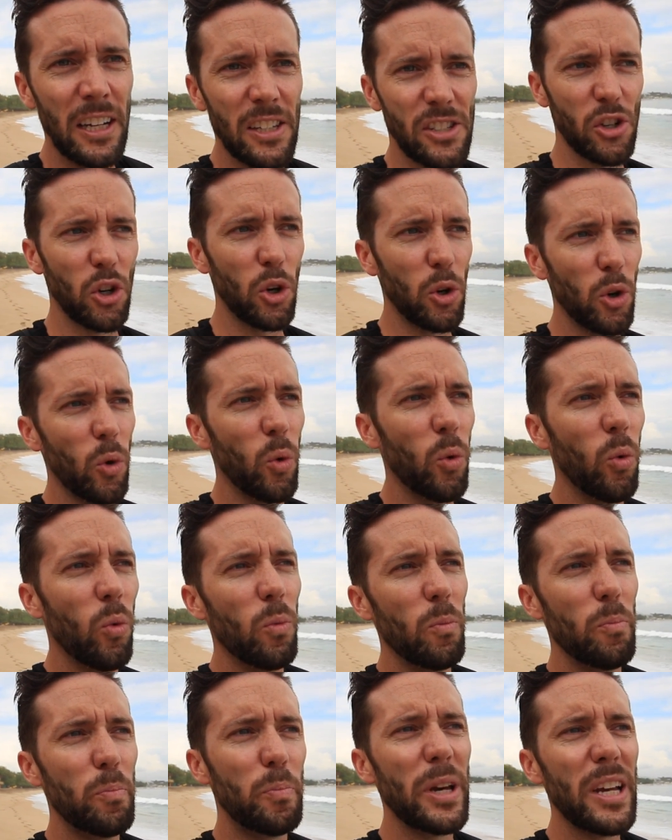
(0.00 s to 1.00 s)
So
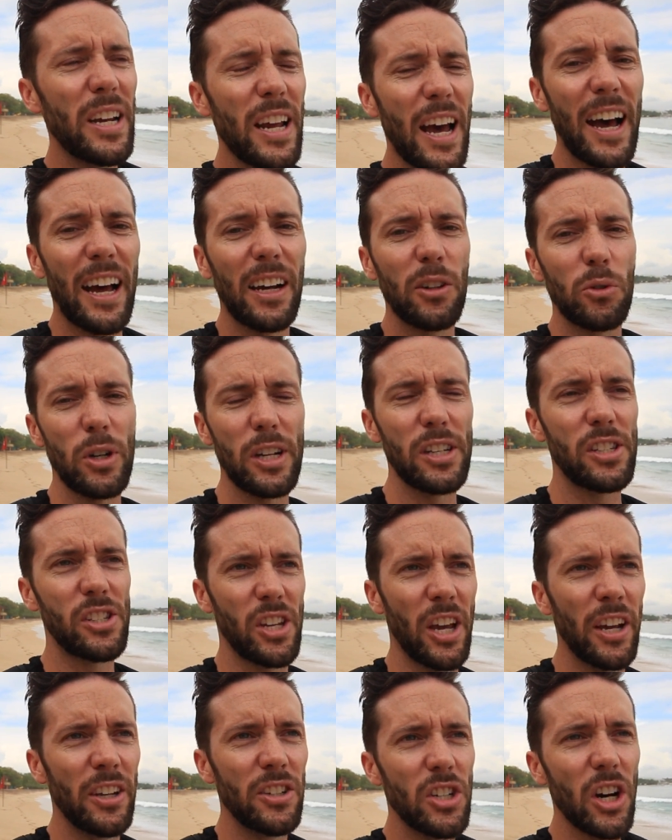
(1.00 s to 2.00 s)

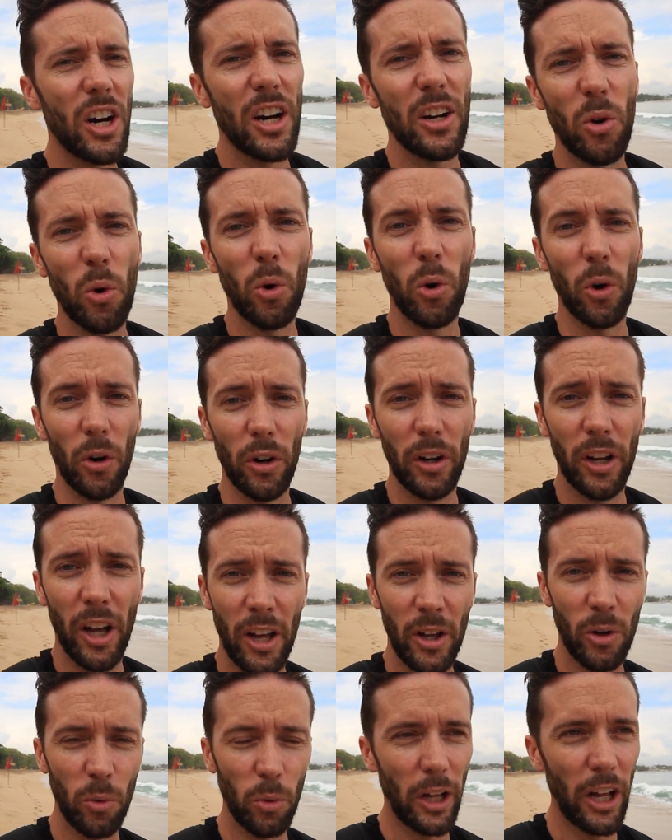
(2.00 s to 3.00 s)
bitaddress.org
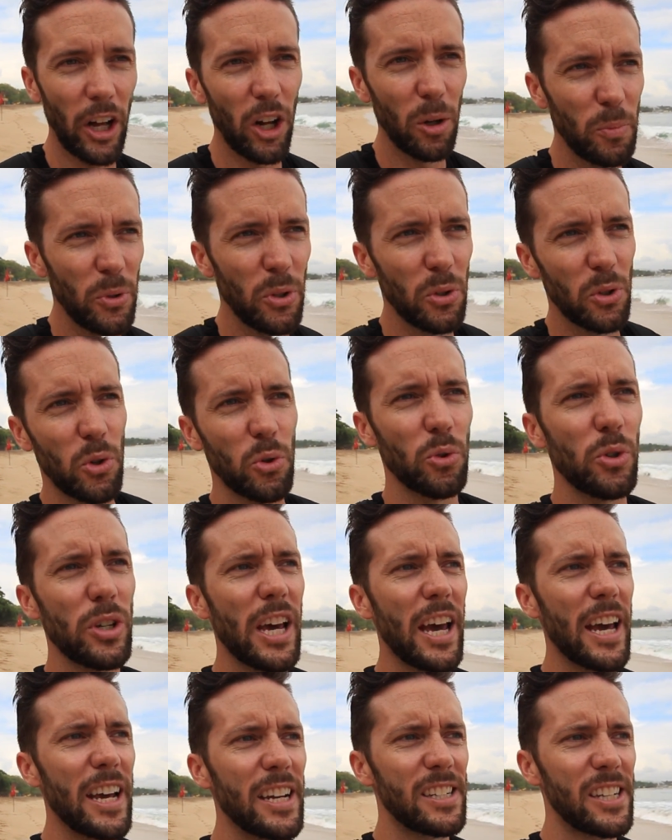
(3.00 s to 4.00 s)
will help you
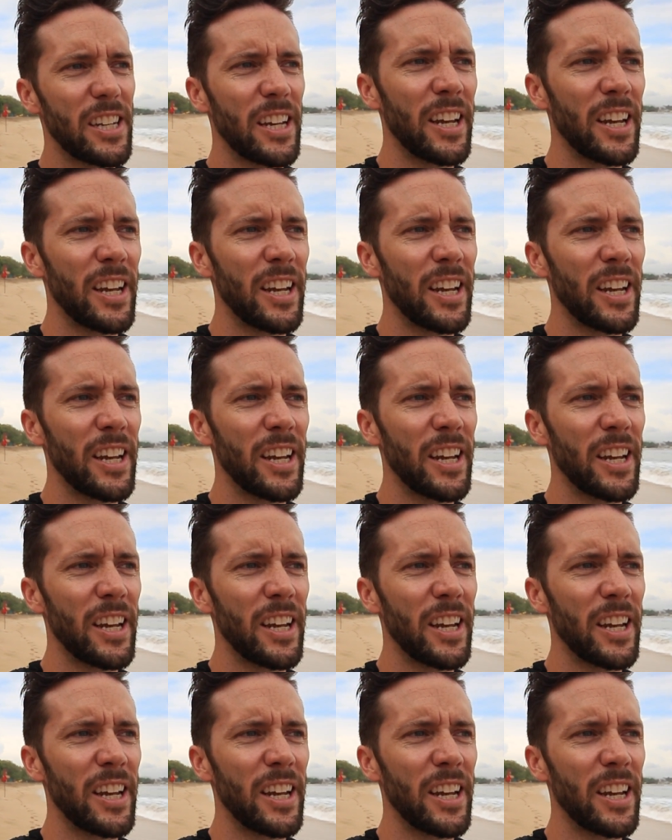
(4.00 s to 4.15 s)
create